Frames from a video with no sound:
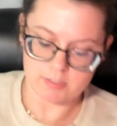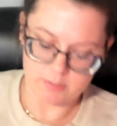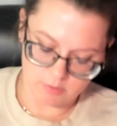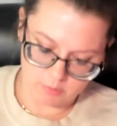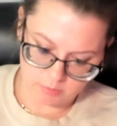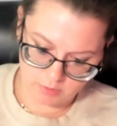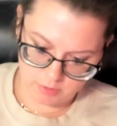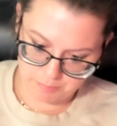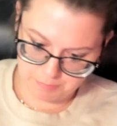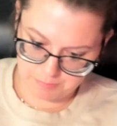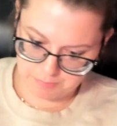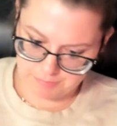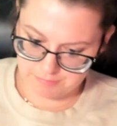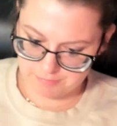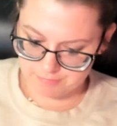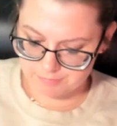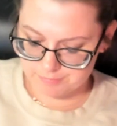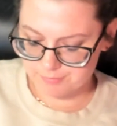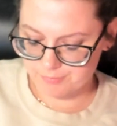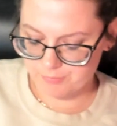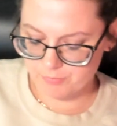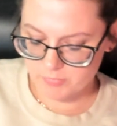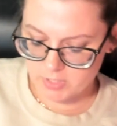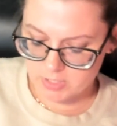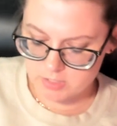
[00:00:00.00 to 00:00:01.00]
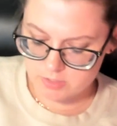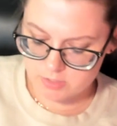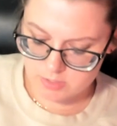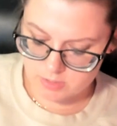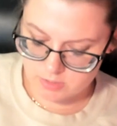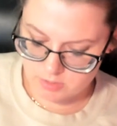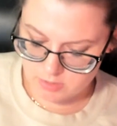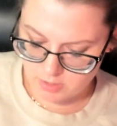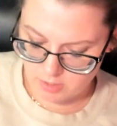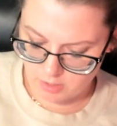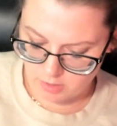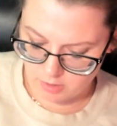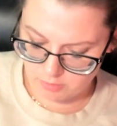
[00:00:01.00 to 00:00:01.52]
Whoop.
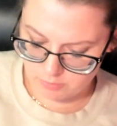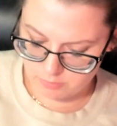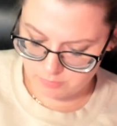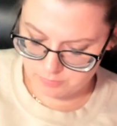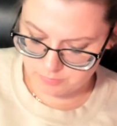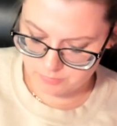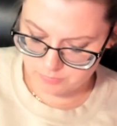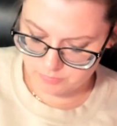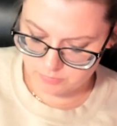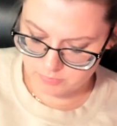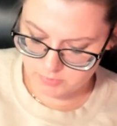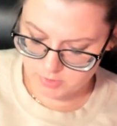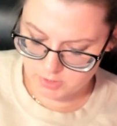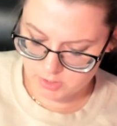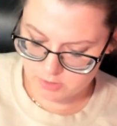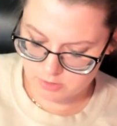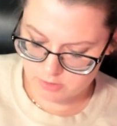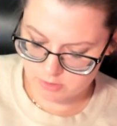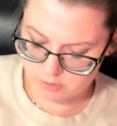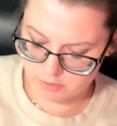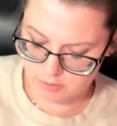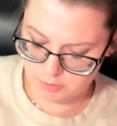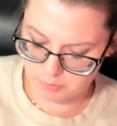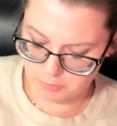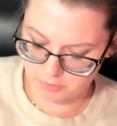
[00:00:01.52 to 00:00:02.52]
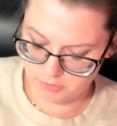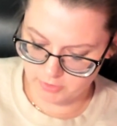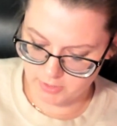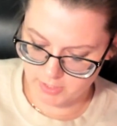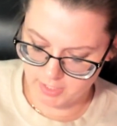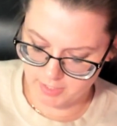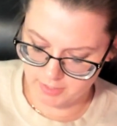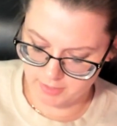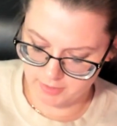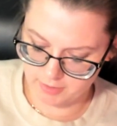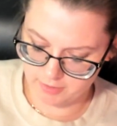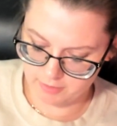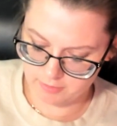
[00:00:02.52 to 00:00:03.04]
So scribble
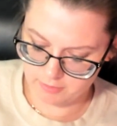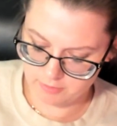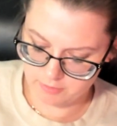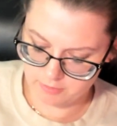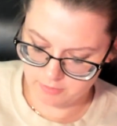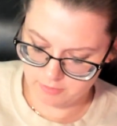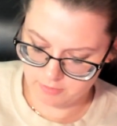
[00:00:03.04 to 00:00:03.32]
that in.